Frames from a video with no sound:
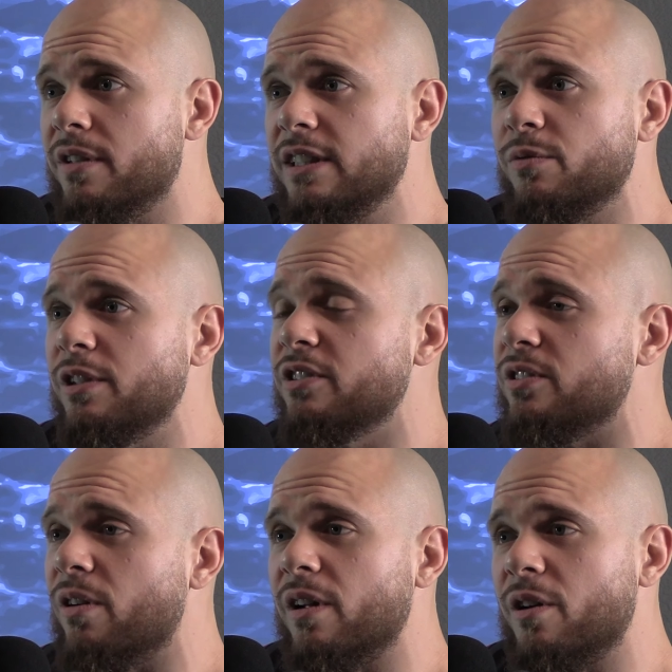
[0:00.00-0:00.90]
That's when you
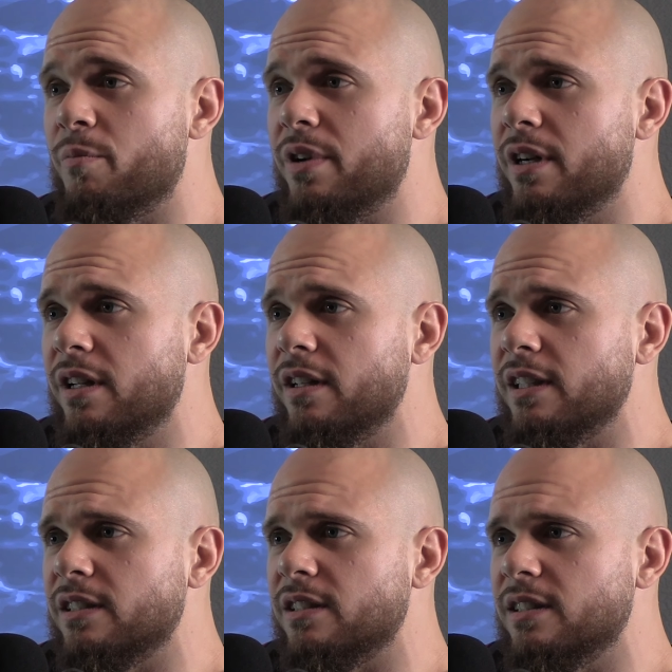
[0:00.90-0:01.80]
started competing.
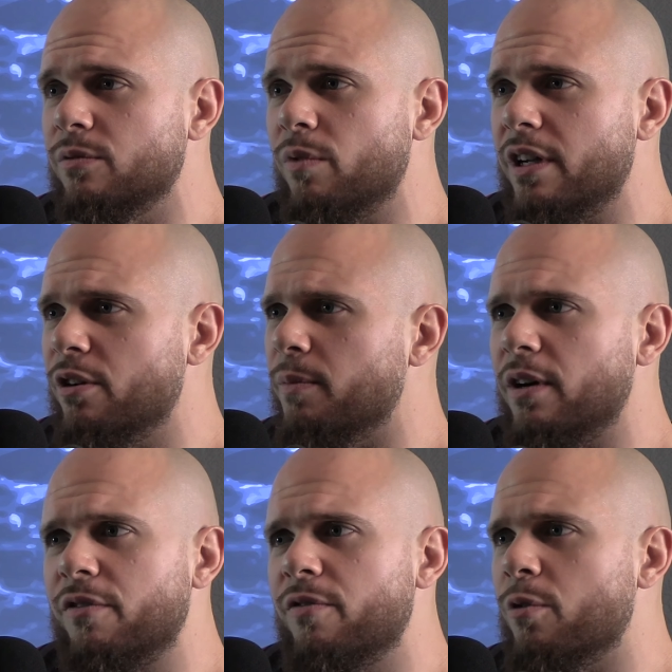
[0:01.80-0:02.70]
This is what, you're
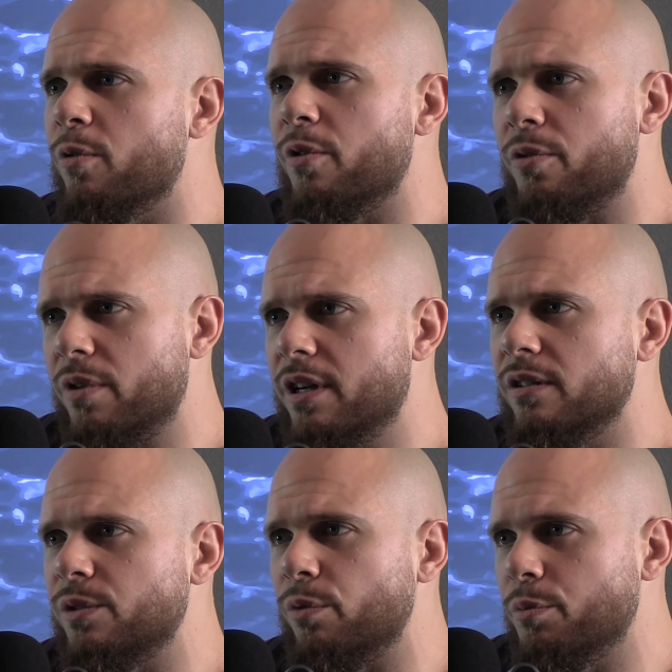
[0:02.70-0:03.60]
about 3
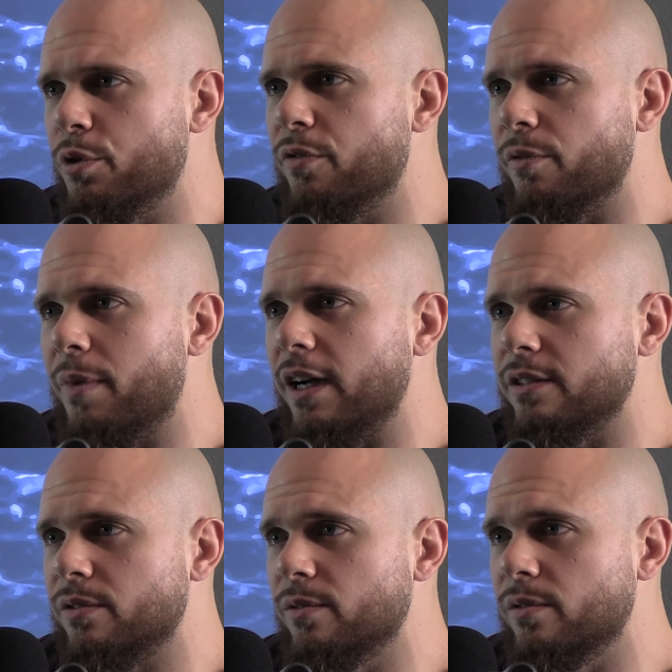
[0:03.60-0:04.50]
years removed from high
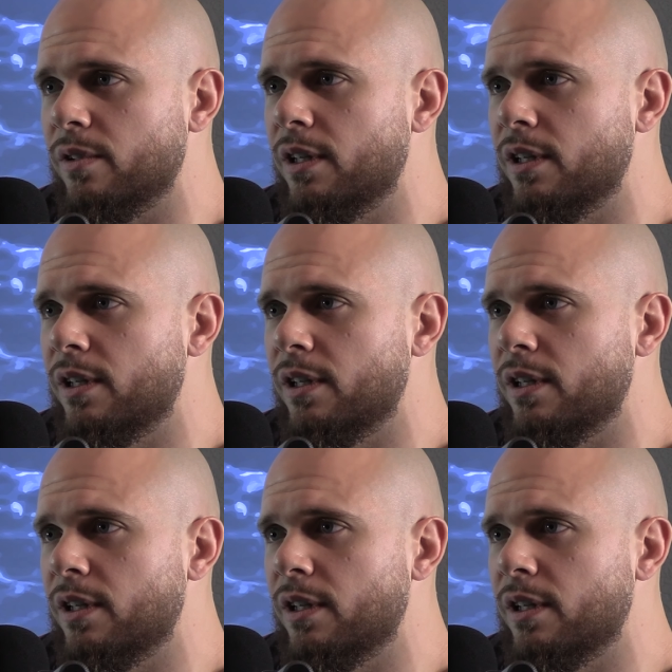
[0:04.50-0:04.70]
school.